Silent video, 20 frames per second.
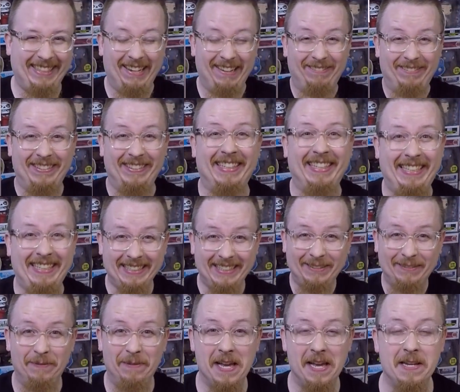feel like this
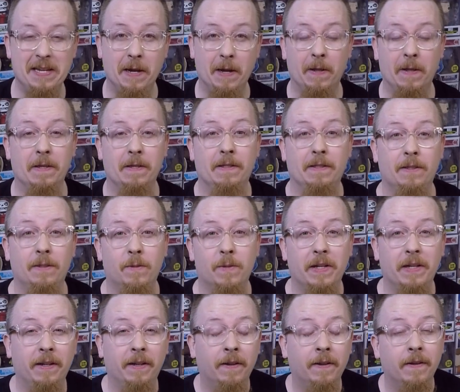is magic. This is the
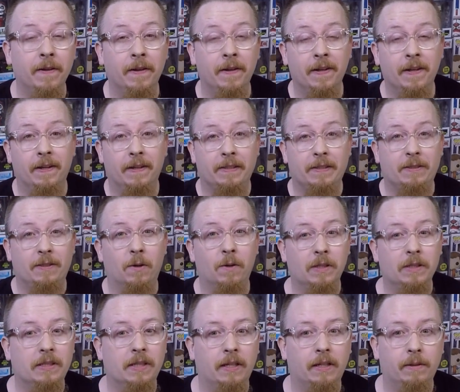one. So
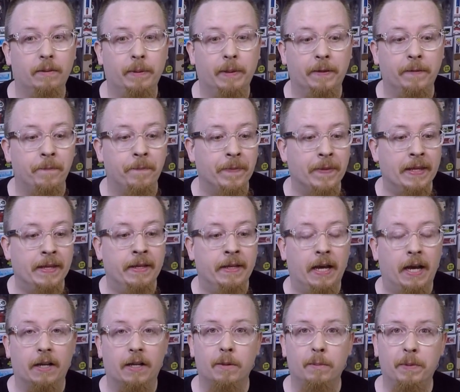excited about.
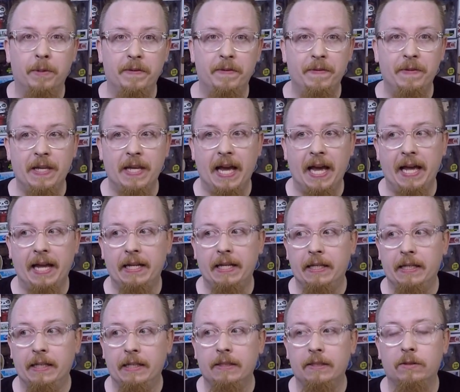I couldn't believe he had
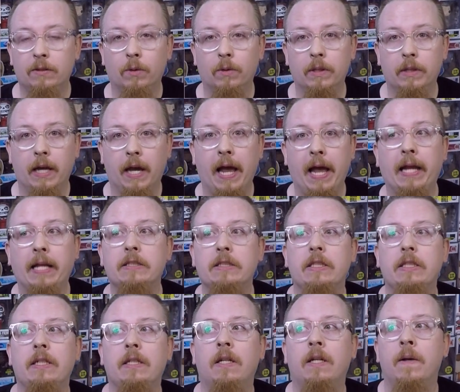it. He sold it. I
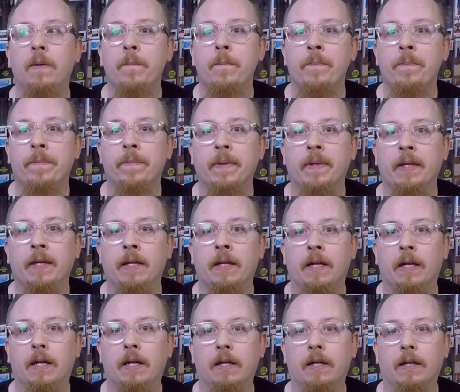actually...
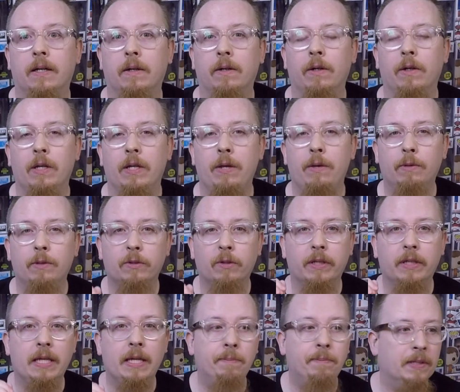He was
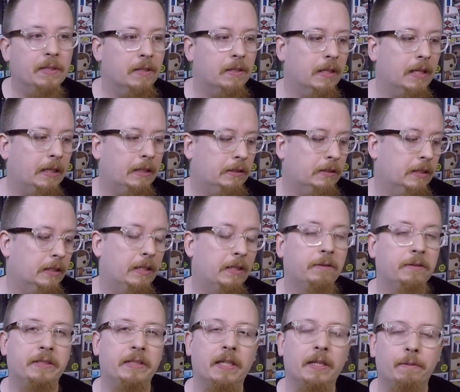going to keep this collection. He
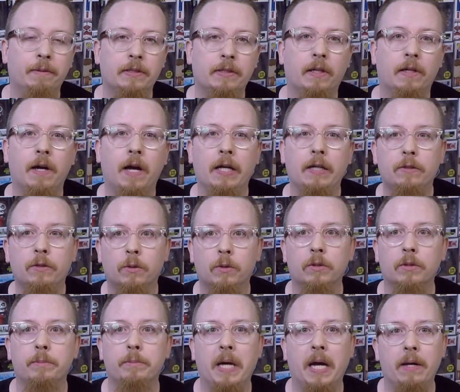was thinking myself. I
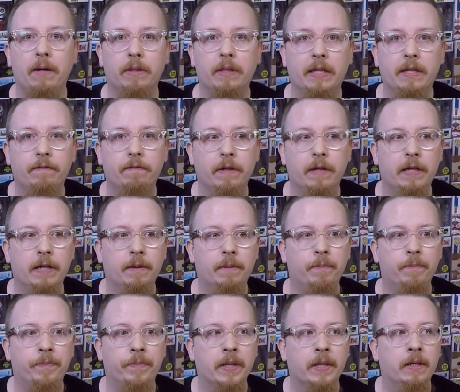told him I would give
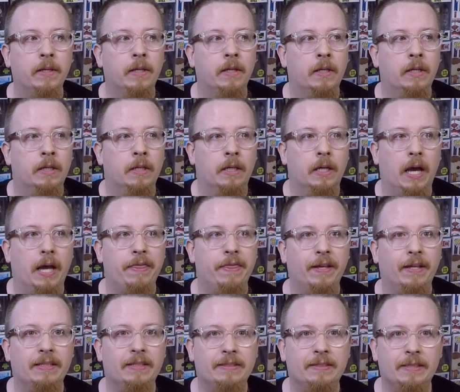him, I
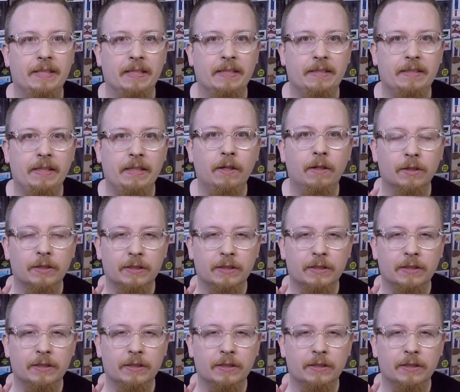think, sixty or